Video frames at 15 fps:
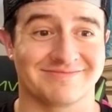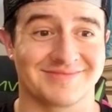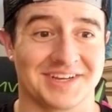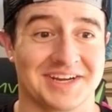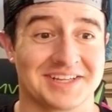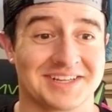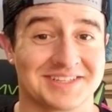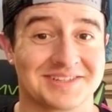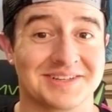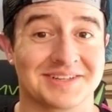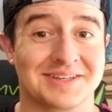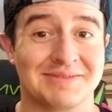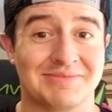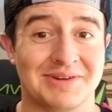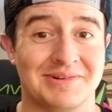I think it's going to
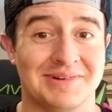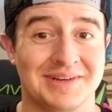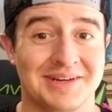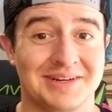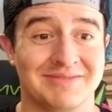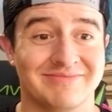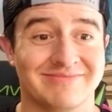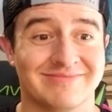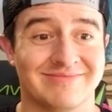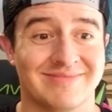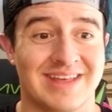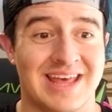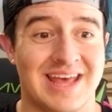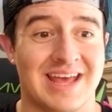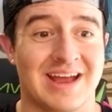keep going up.
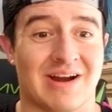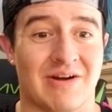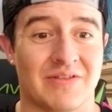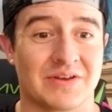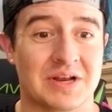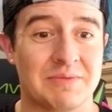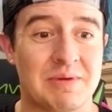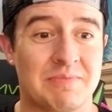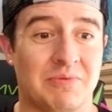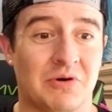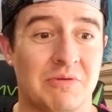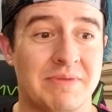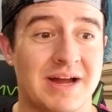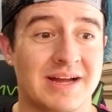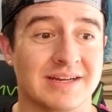Are there going to be
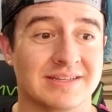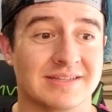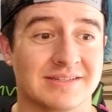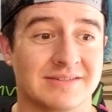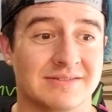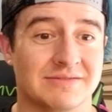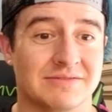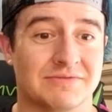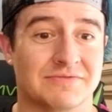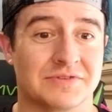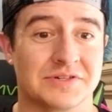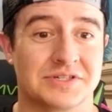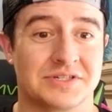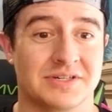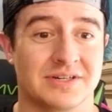pullbacks? For
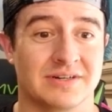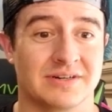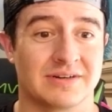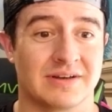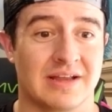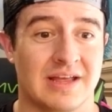sure.